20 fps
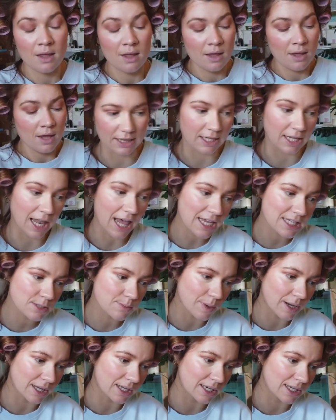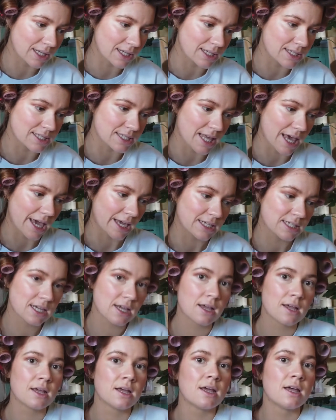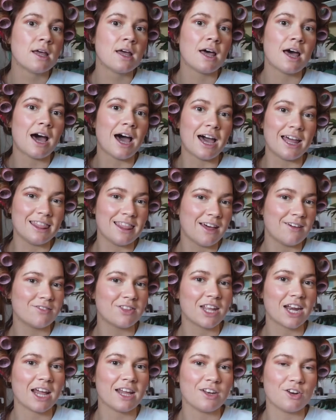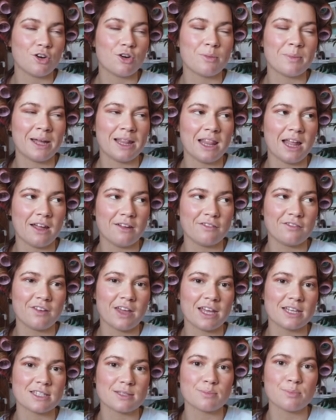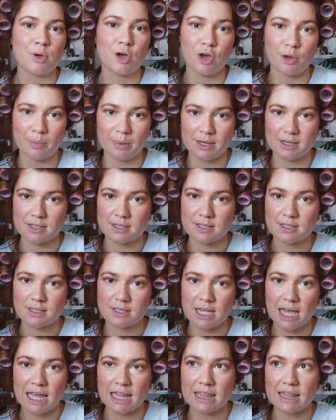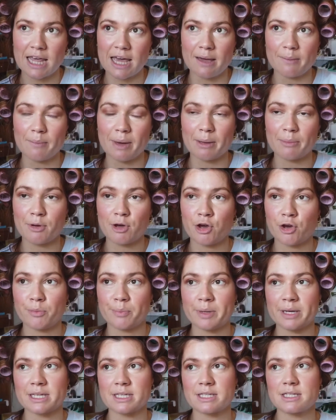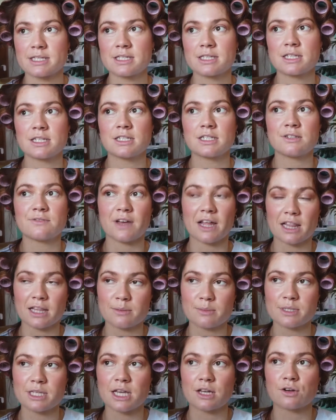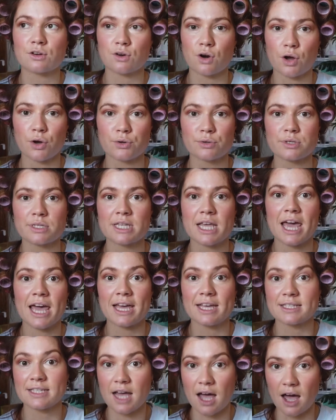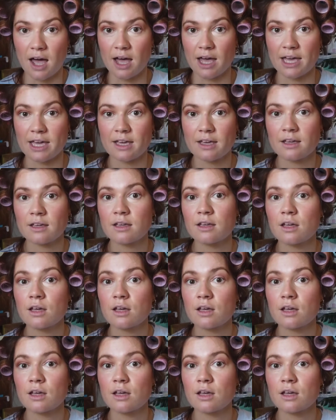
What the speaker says: And then the last one is that I love that I know my life has purpose, and that my purpose develops and grows as I